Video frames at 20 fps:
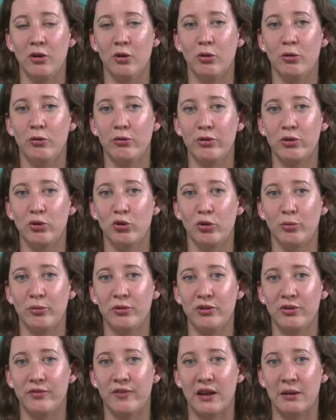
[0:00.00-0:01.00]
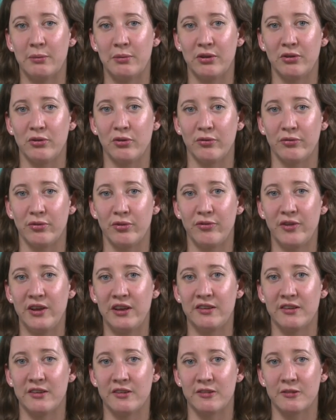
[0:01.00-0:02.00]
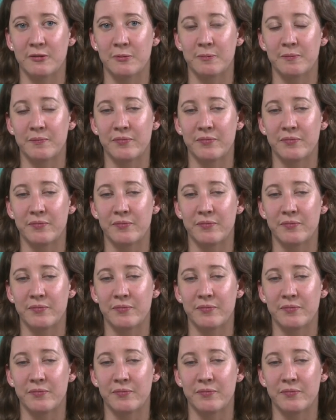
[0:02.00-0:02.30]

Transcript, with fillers: or the normal development of the fetus,